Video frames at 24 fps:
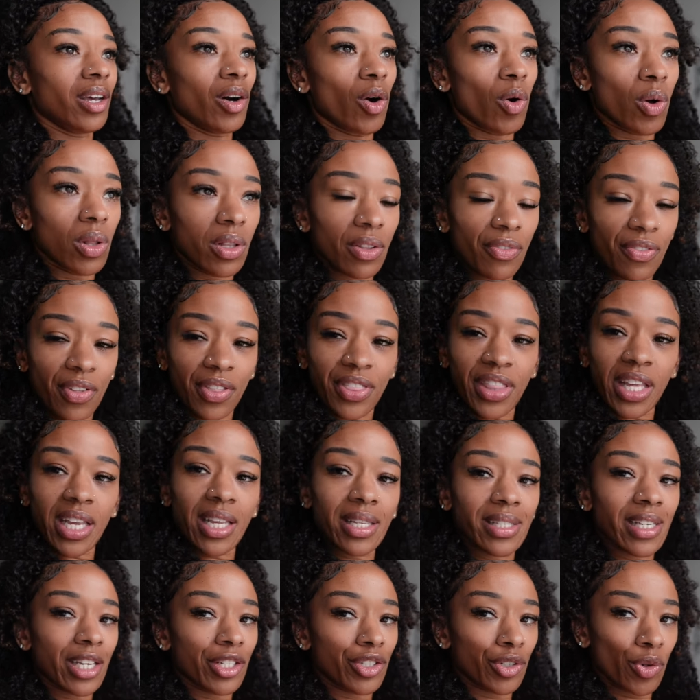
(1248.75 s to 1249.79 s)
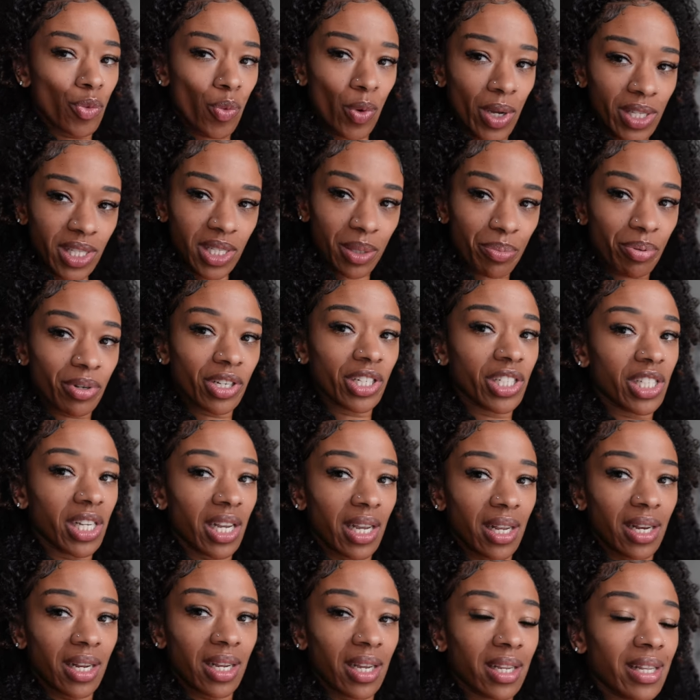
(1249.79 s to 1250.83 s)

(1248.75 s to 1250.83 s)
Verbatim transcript: all of the things that you once appreciated.